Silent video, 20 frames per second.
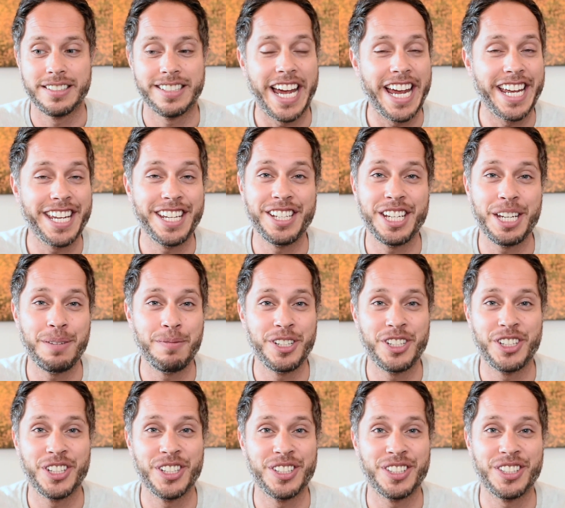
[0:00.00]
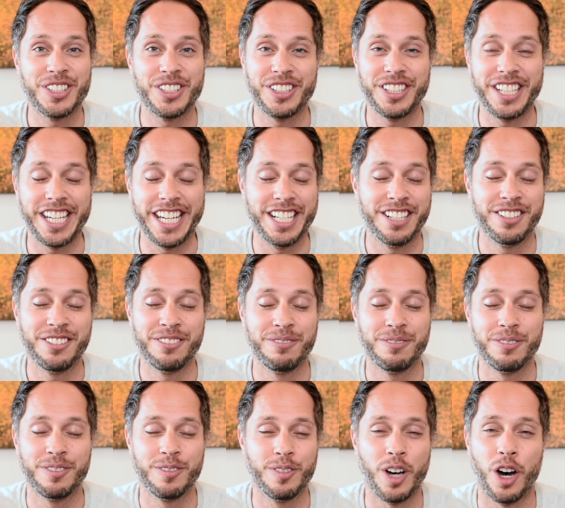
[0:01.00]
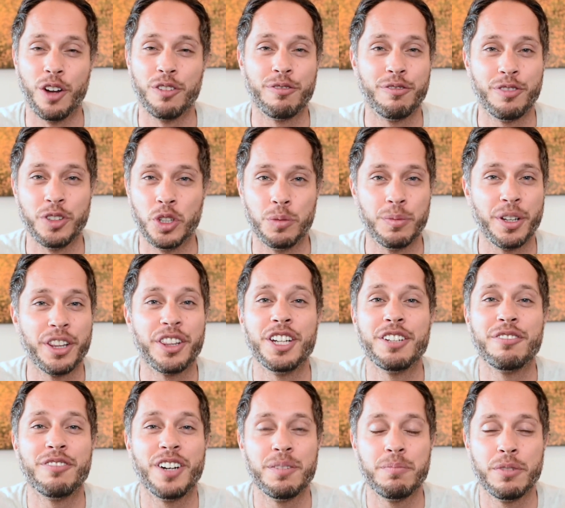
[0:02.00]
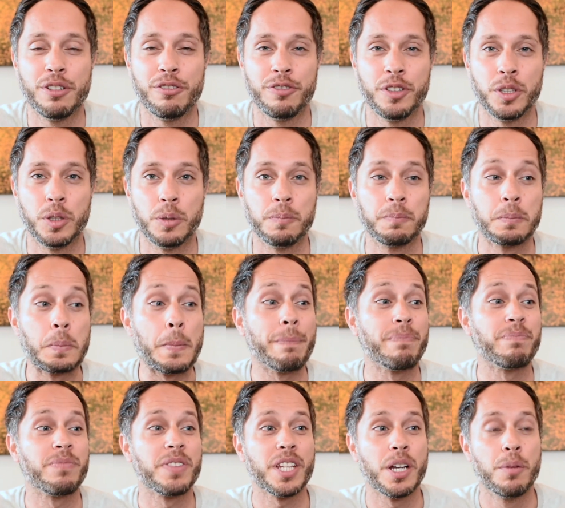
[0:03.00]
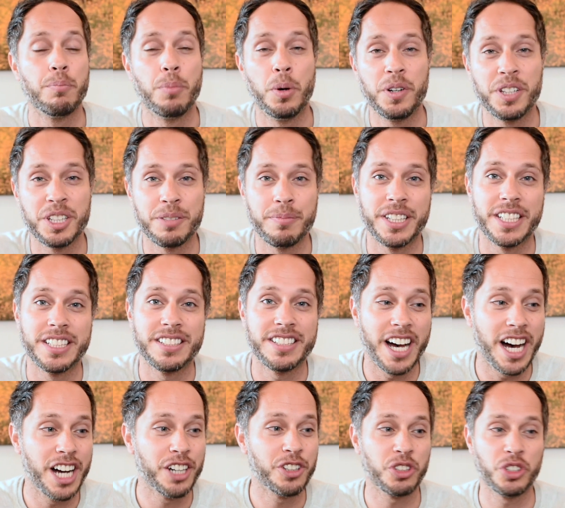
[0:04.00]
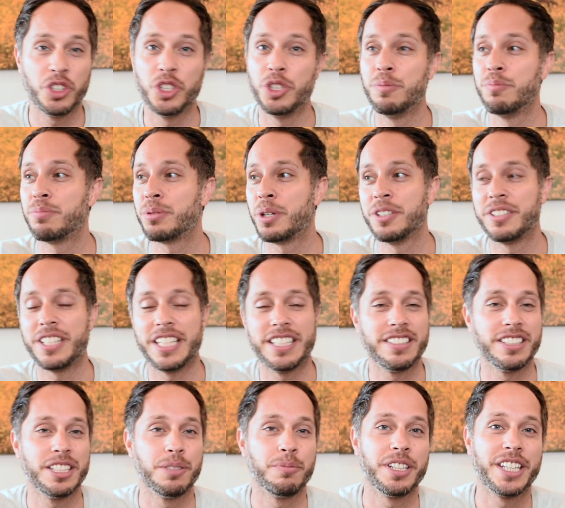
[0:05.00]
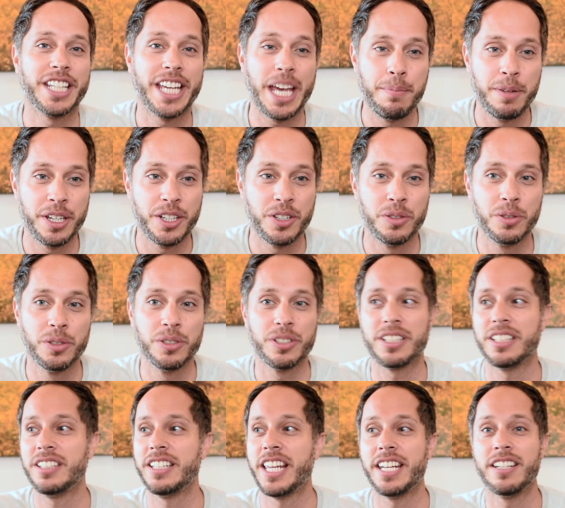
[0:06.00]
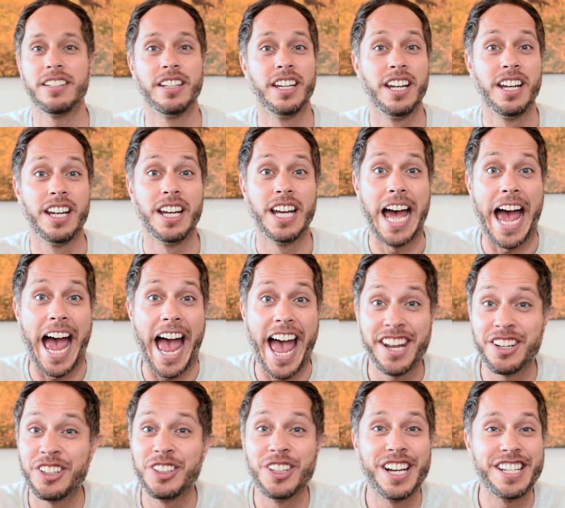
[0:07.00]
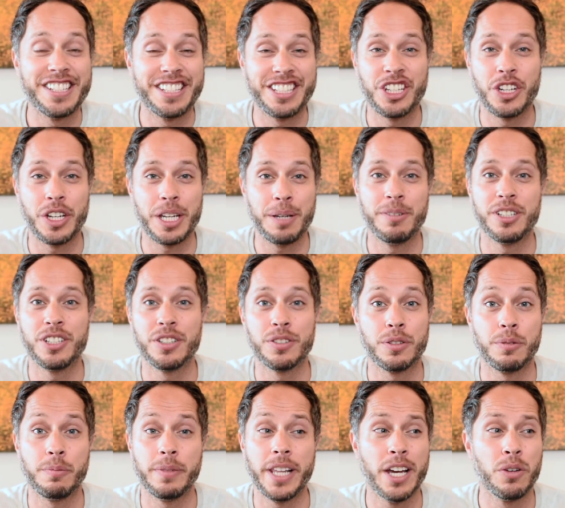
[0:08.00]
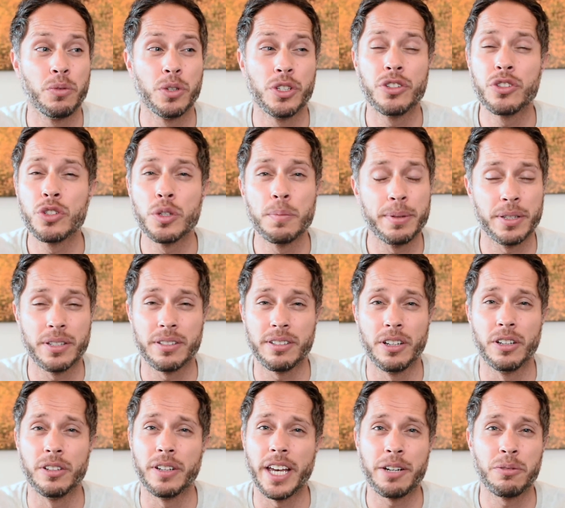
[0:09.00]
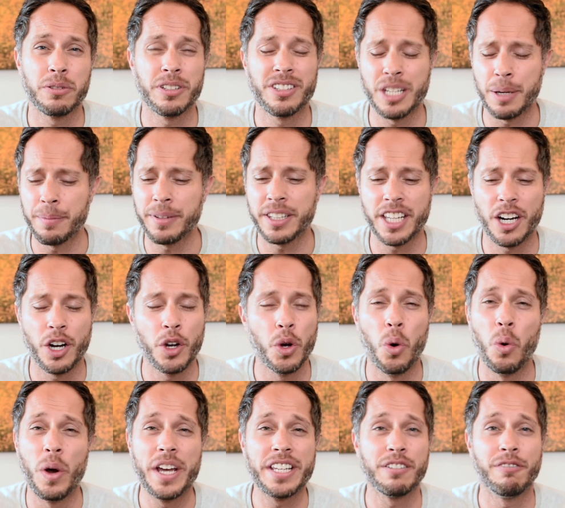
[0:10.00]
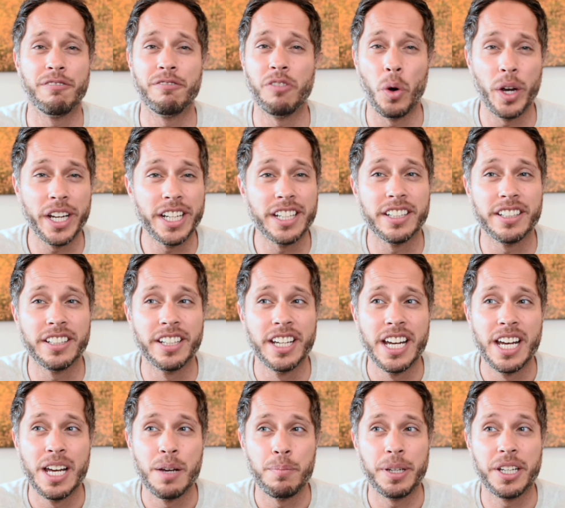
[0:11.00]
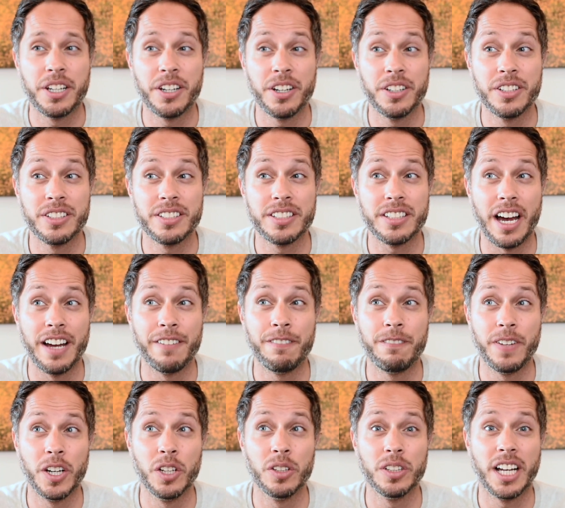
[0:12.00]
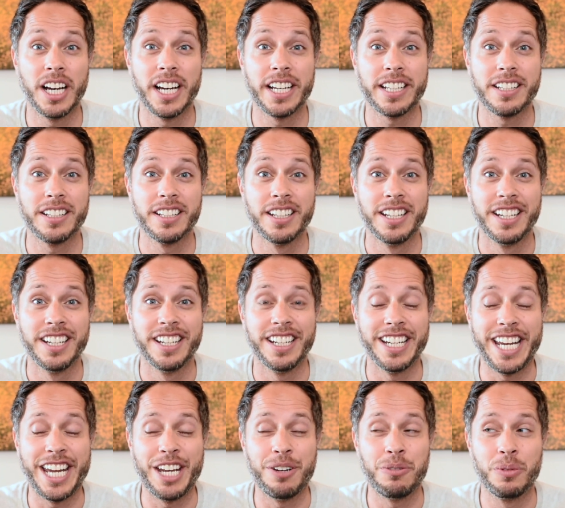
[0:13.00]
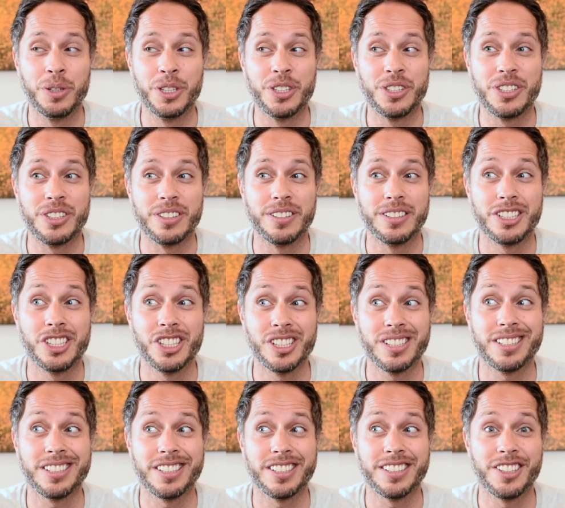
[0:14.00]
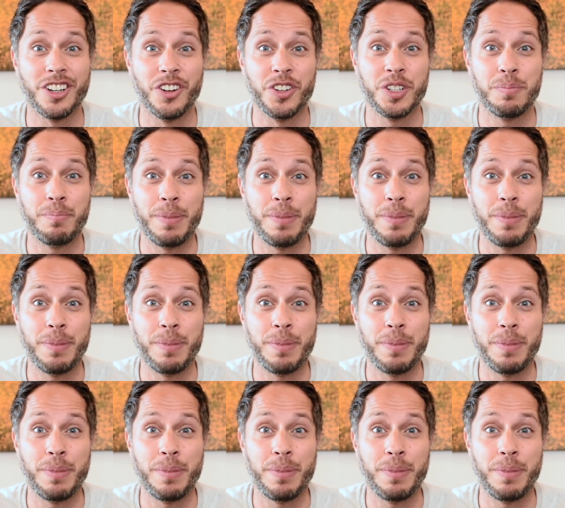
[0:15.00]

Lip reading: taking images on film, on 35mm film, putting them in the darkroom, processing them with chemicals, and then analyzing your images from there was super slow. And it was something that I always avoided because I felt like it was just going